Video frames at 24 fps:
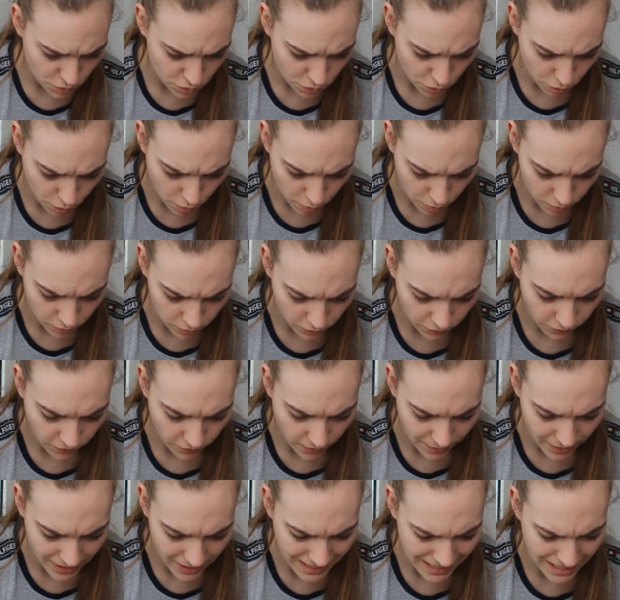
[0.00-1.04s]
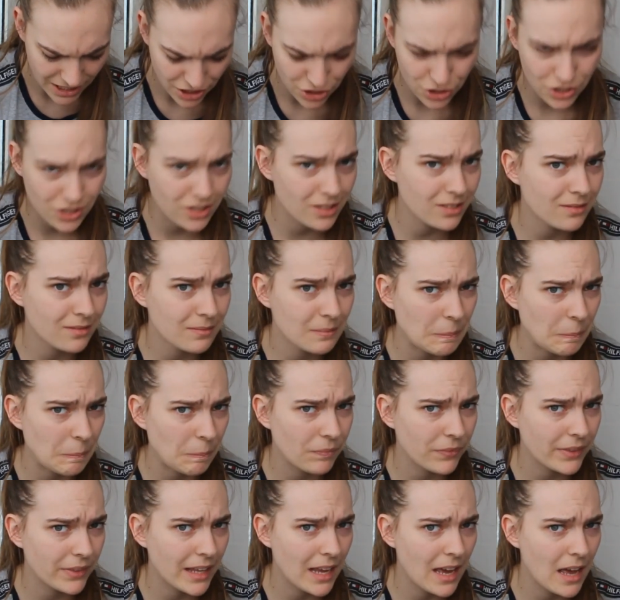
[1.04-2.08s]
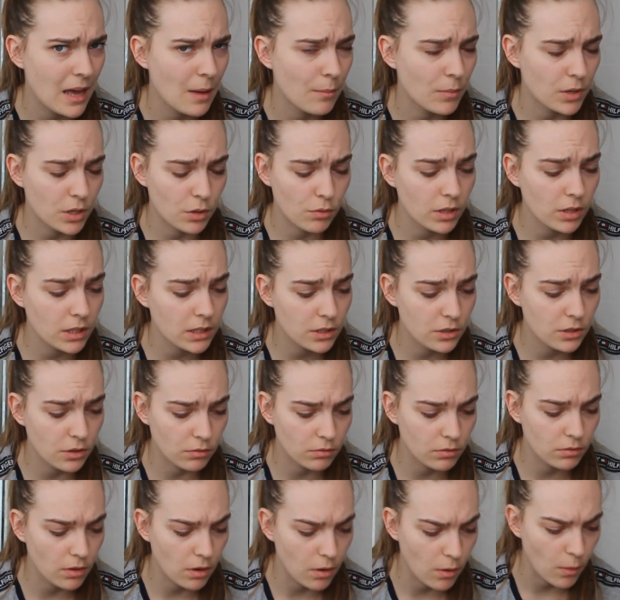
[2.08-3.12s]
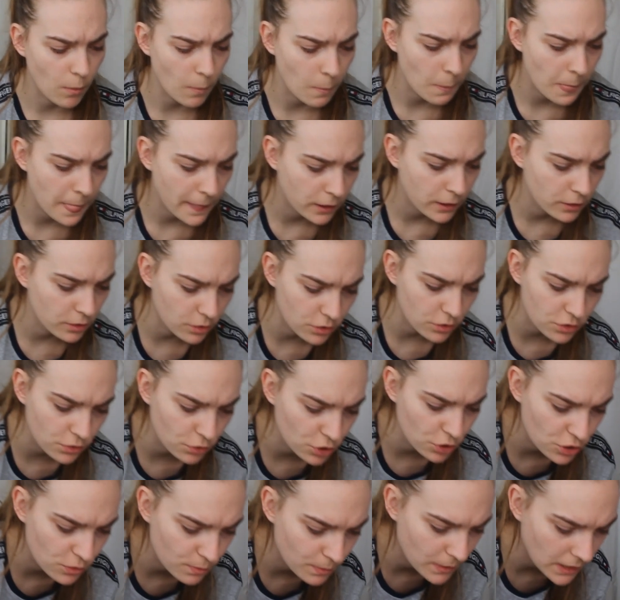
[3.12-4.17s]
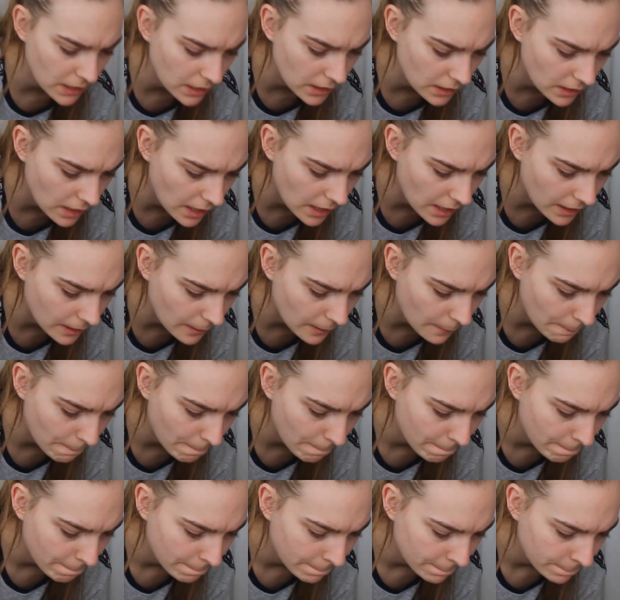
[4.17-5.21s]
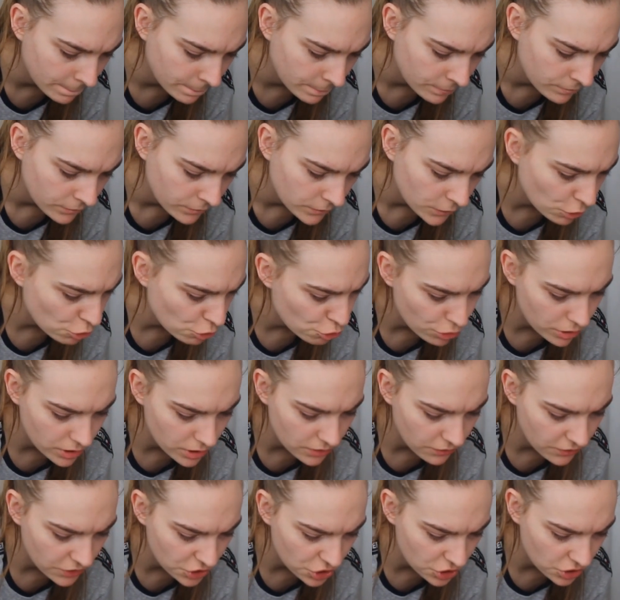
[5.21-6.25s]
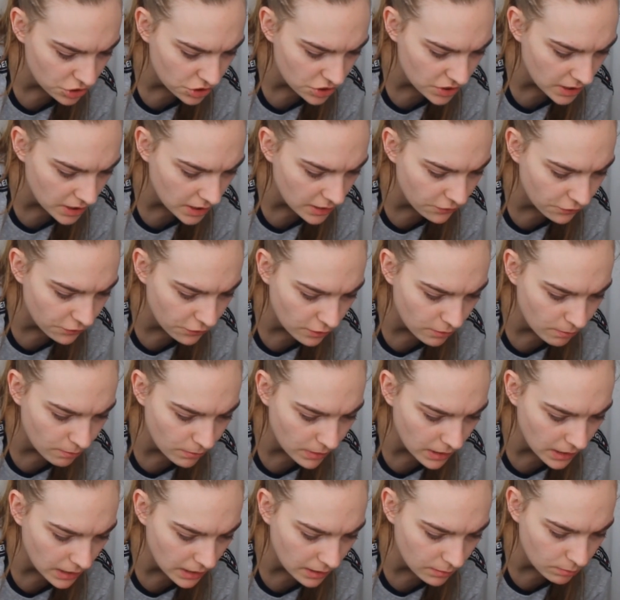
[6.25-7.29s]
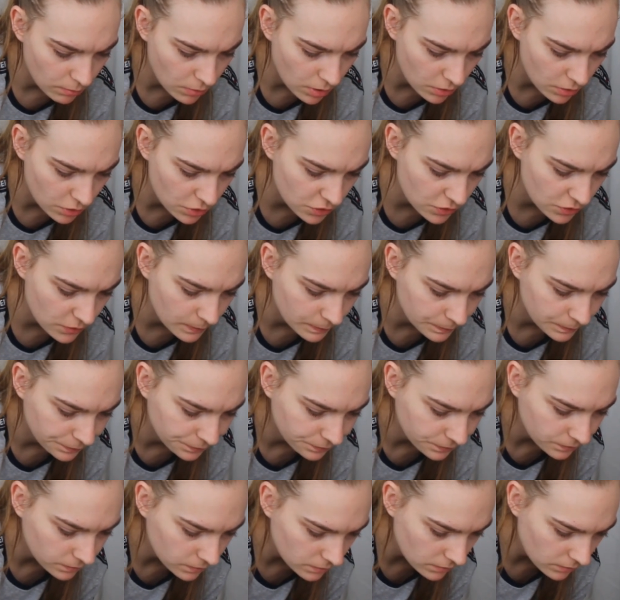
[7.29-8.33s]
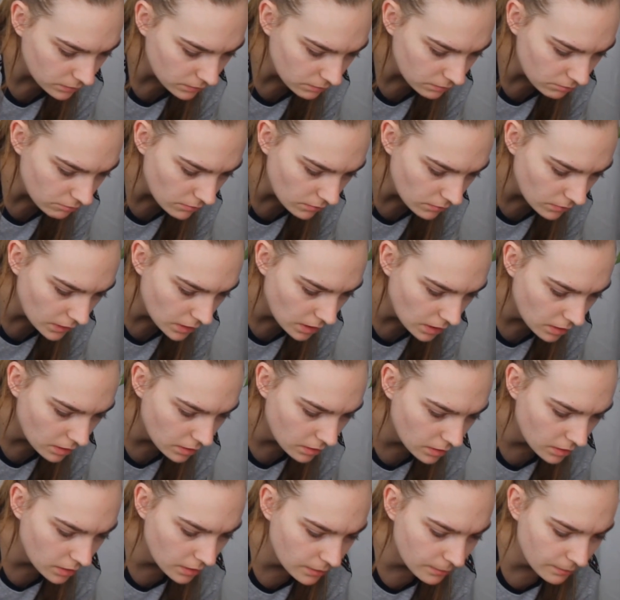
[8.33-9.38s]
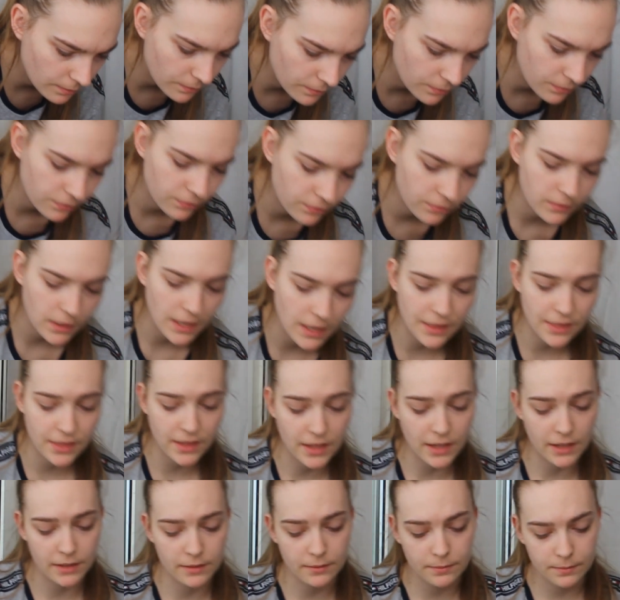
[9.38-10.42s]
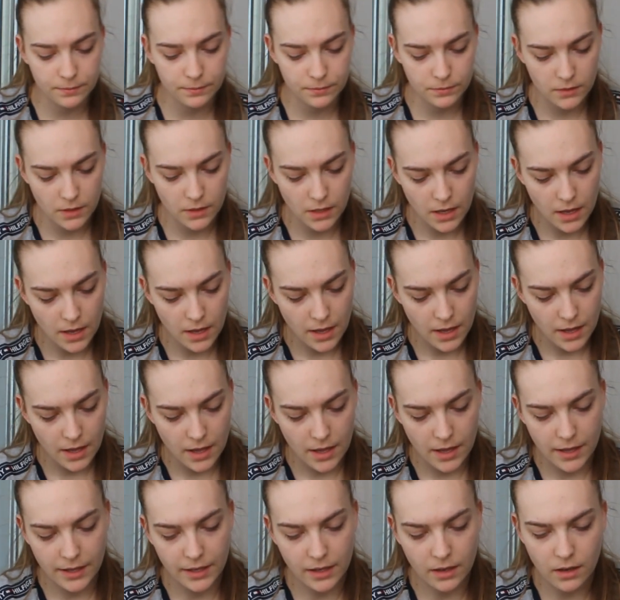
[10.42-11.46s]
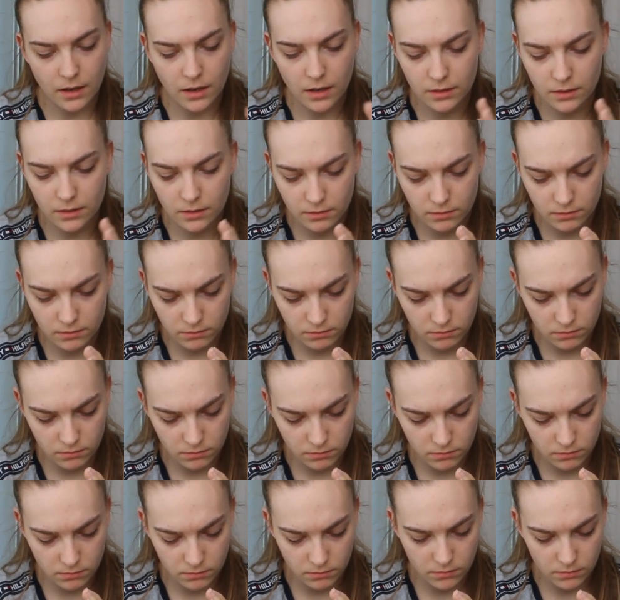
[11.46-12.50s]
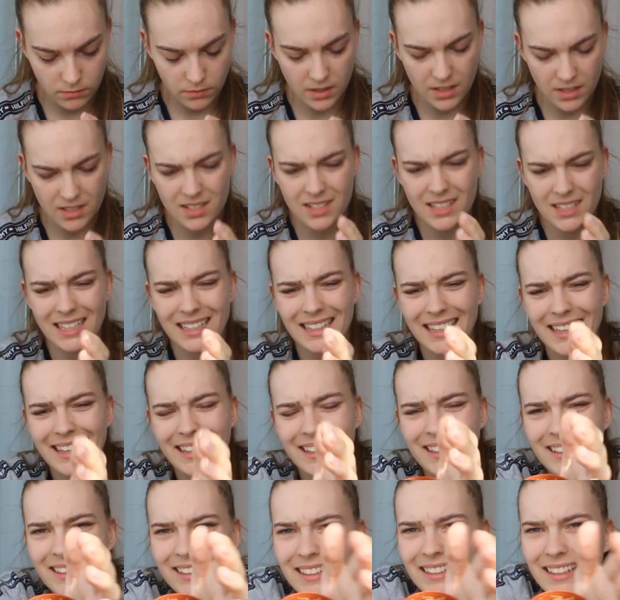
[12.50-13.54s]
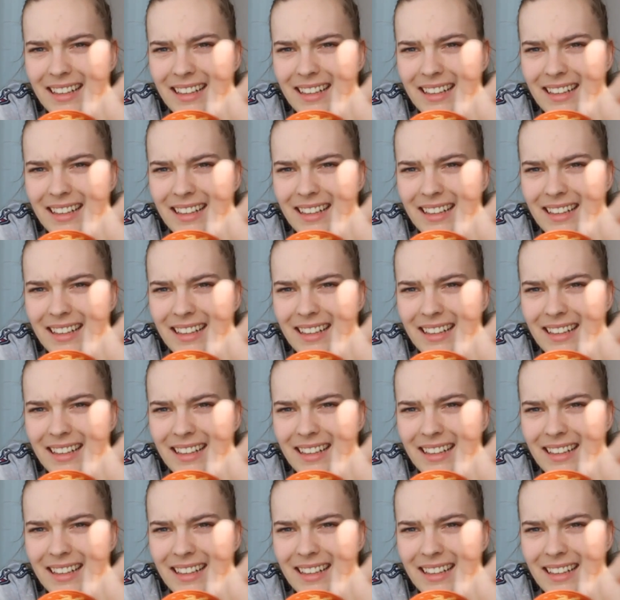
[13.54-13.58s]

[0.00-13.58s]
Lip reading: sort of variegation, but I really don't know. Could also just be like nutrient deficiency from being in moss. And then I got this seedling.